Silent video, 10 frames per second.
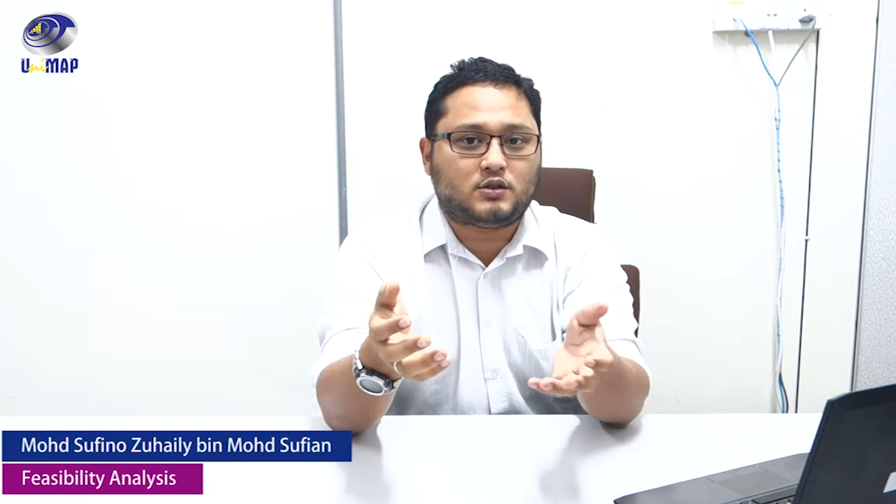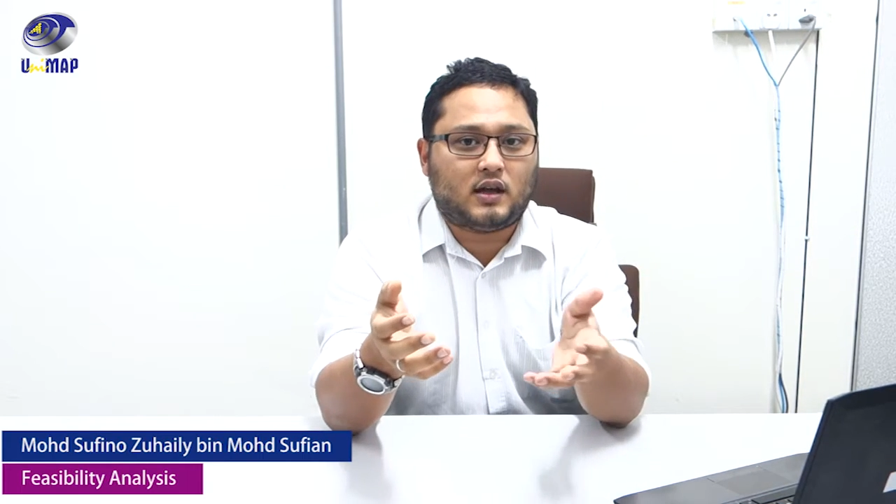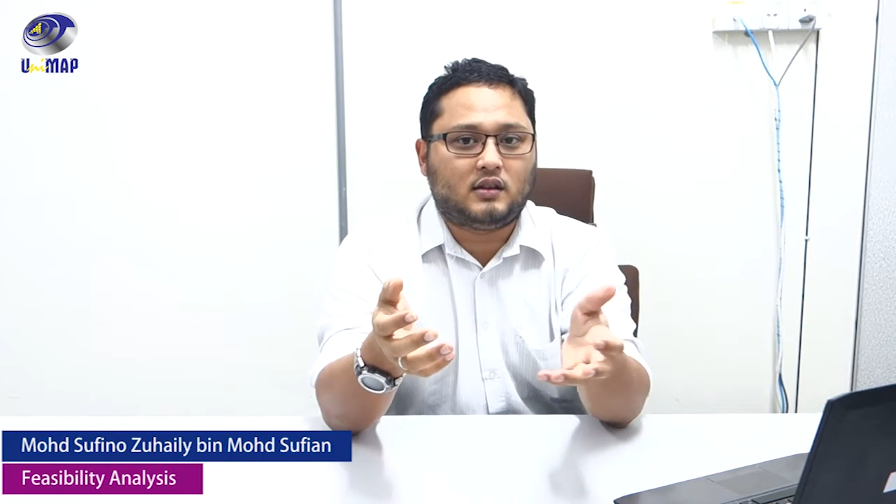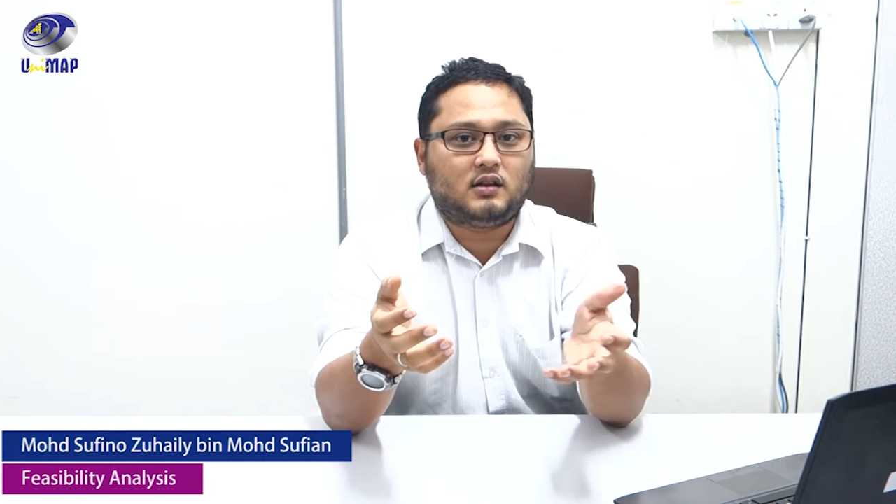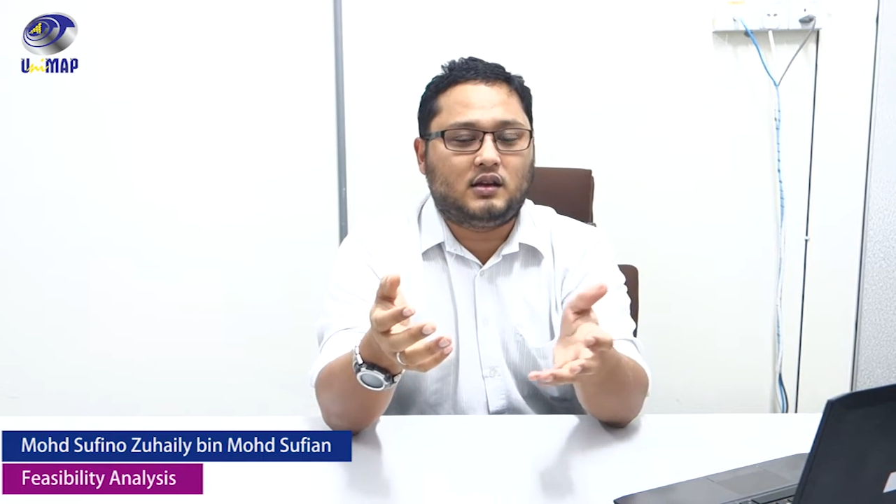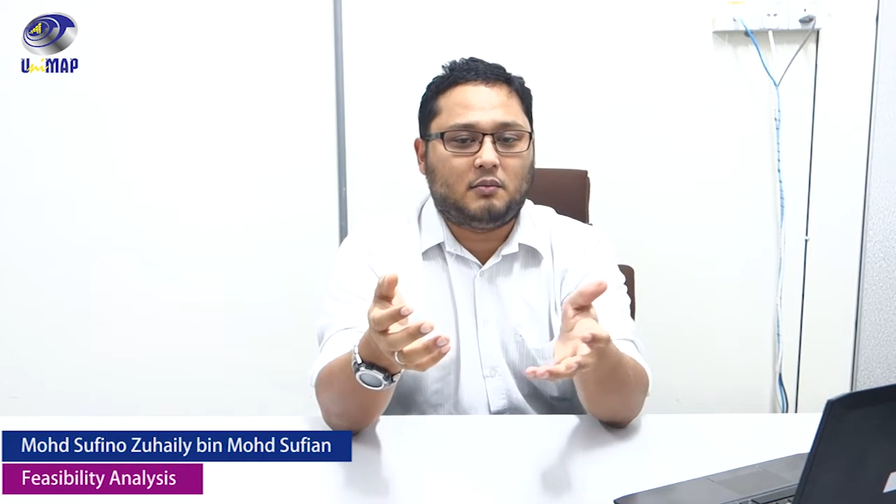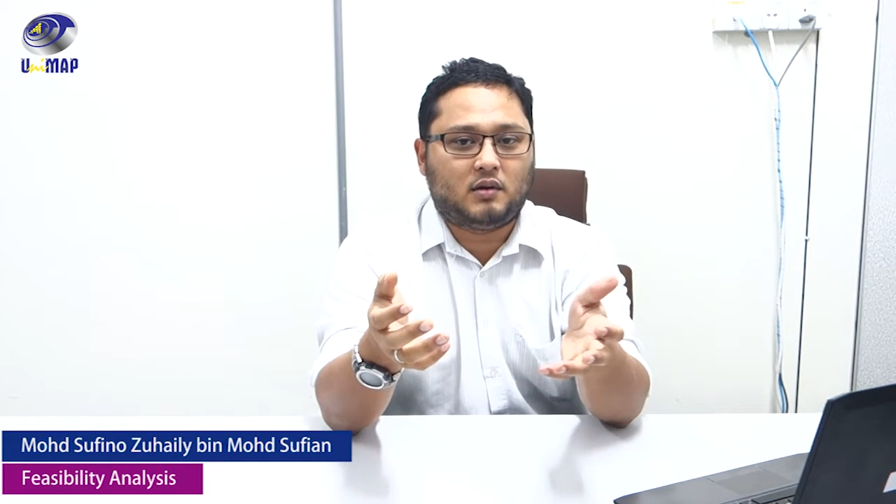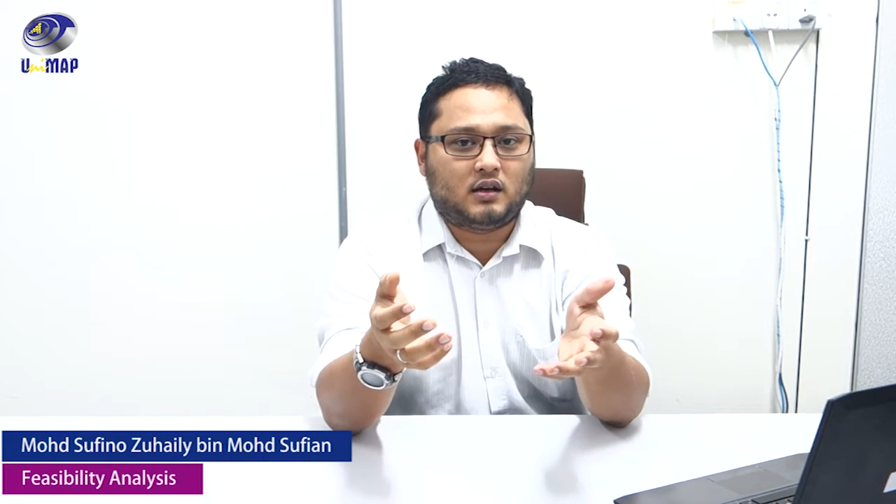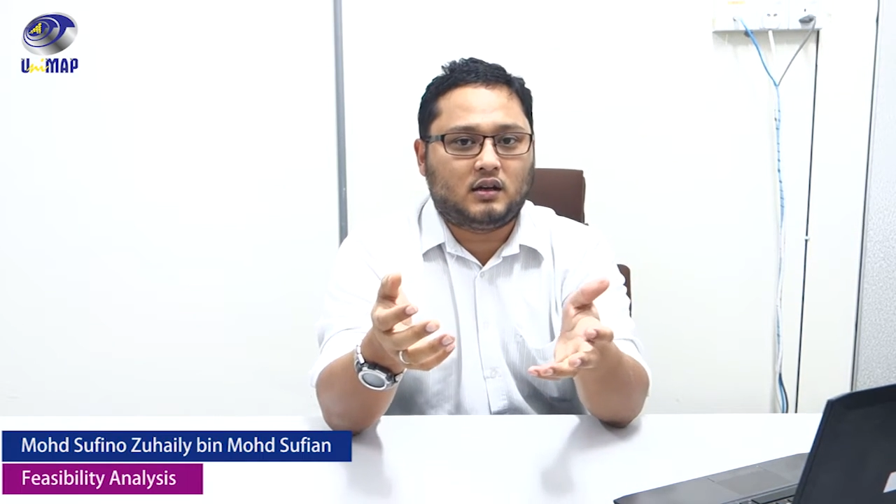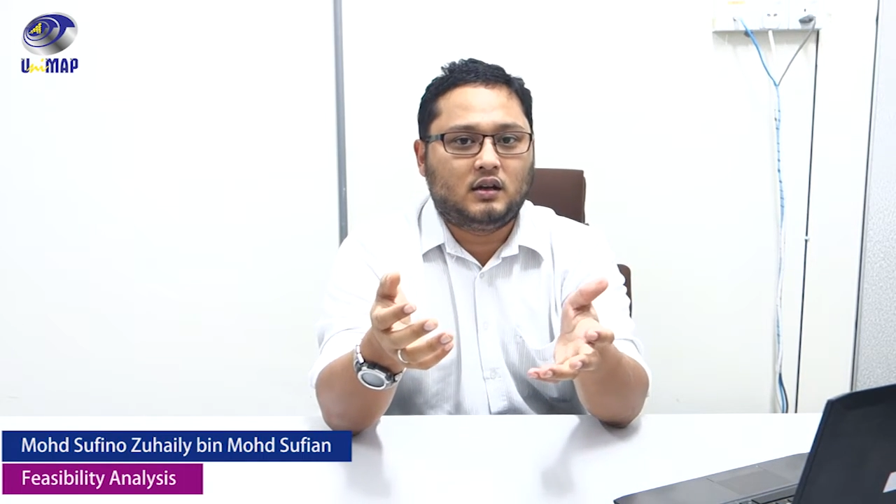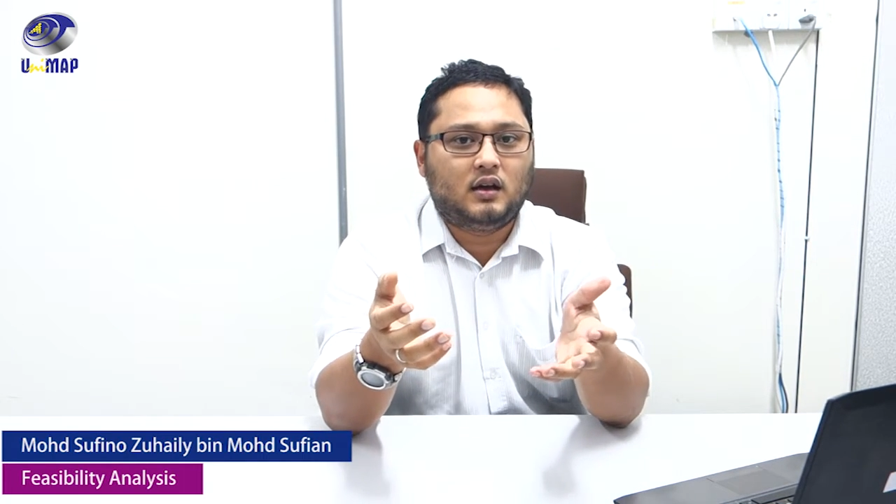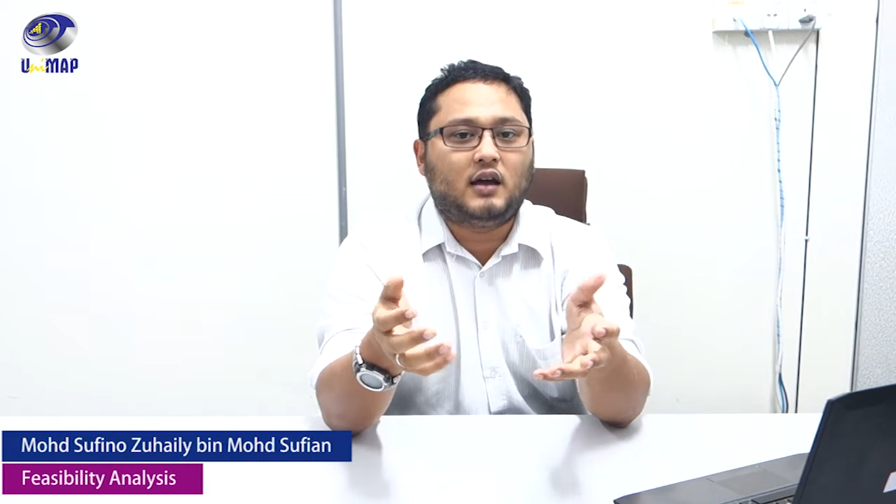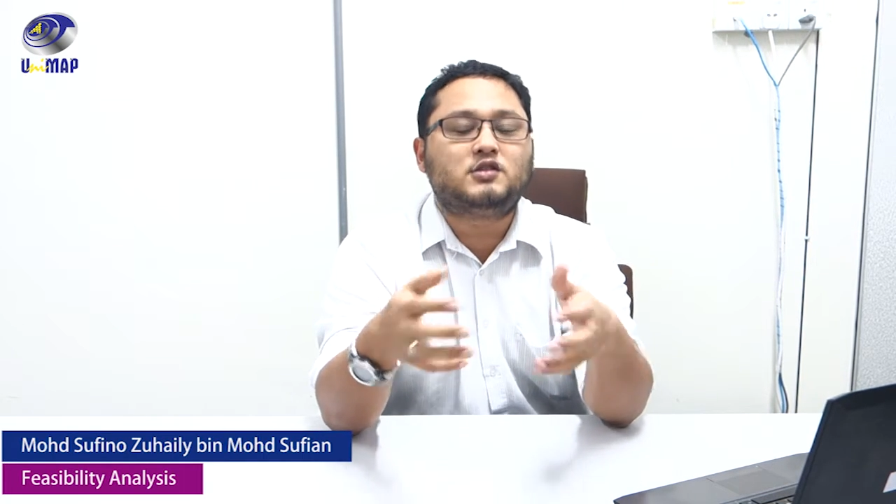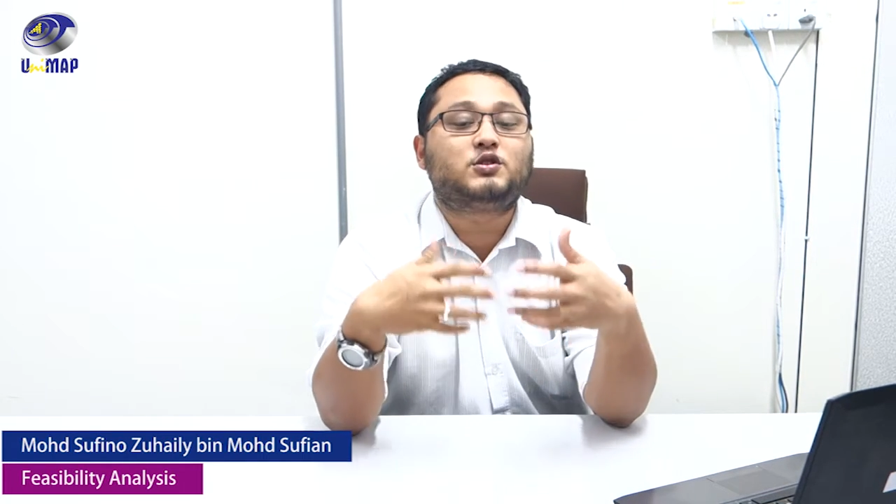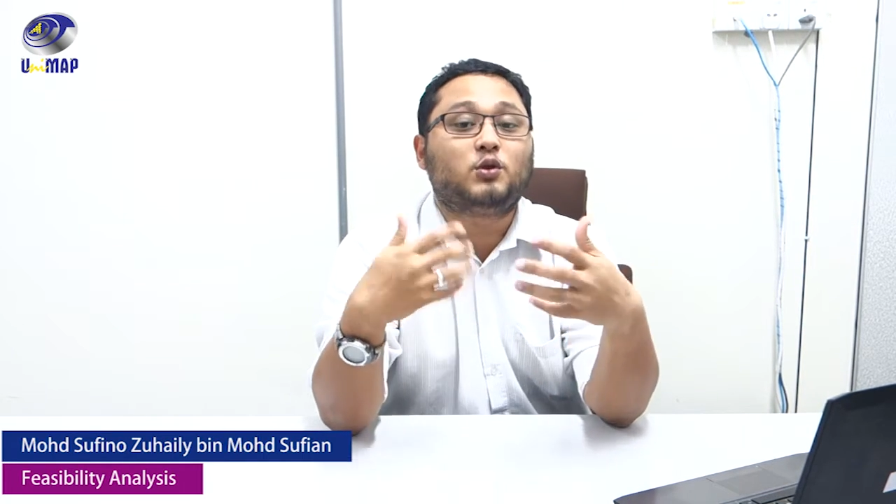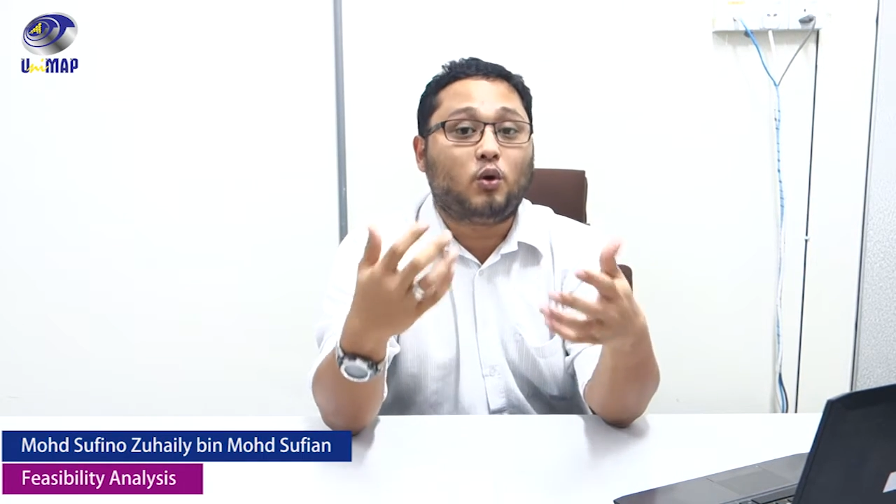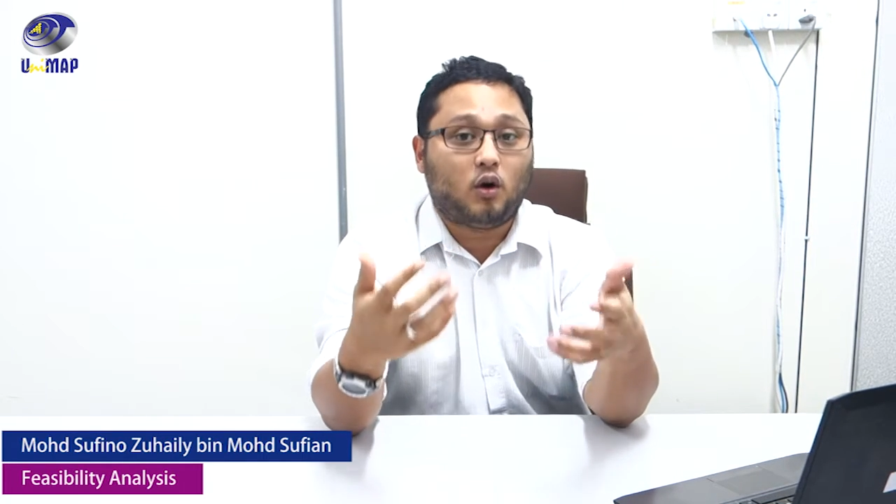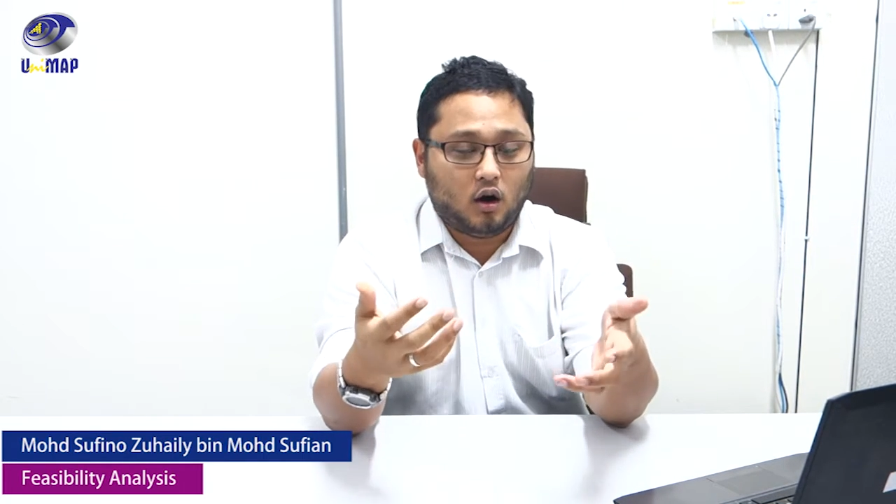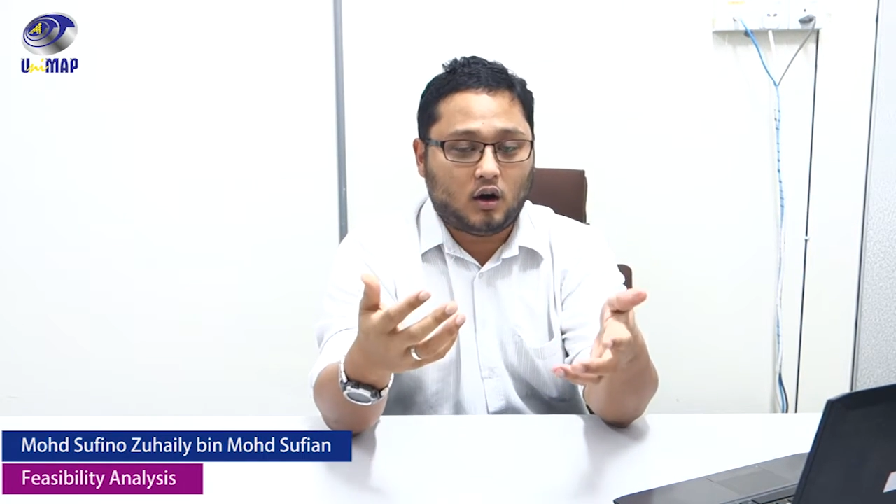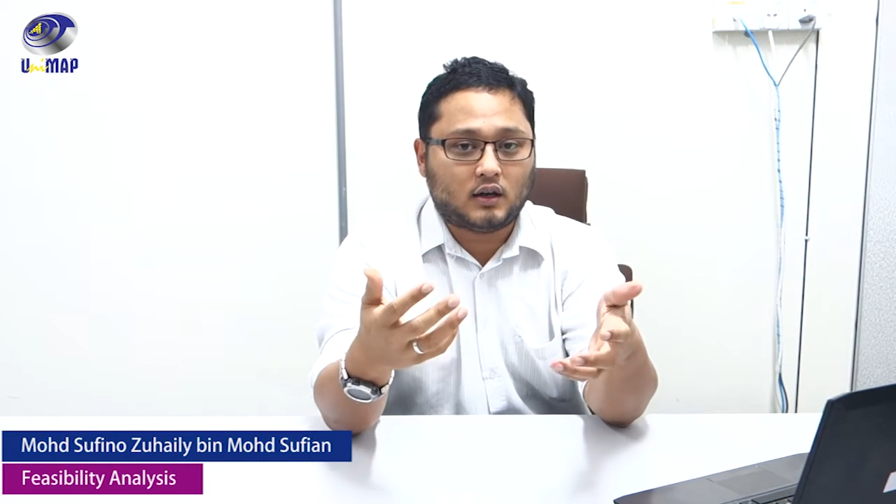to enter that market? And so
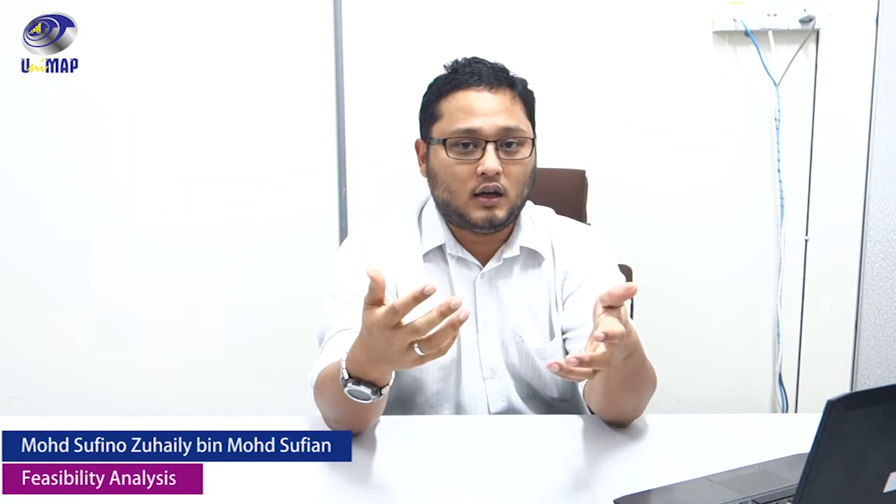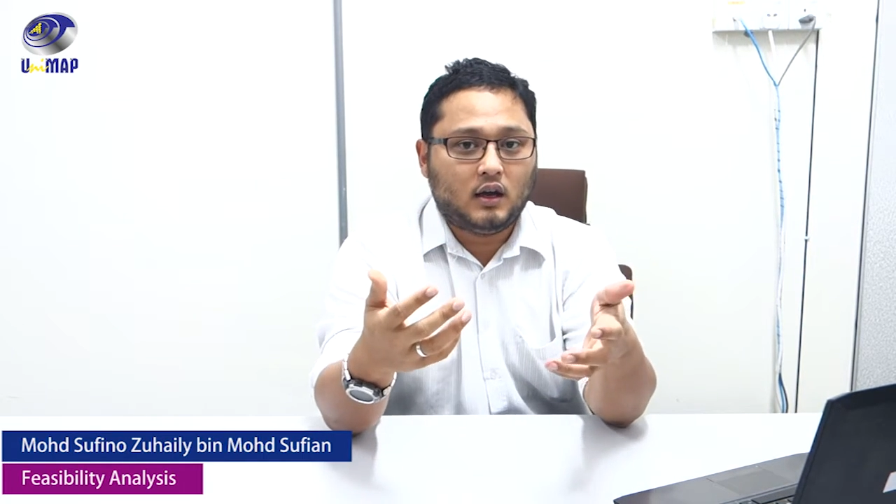on.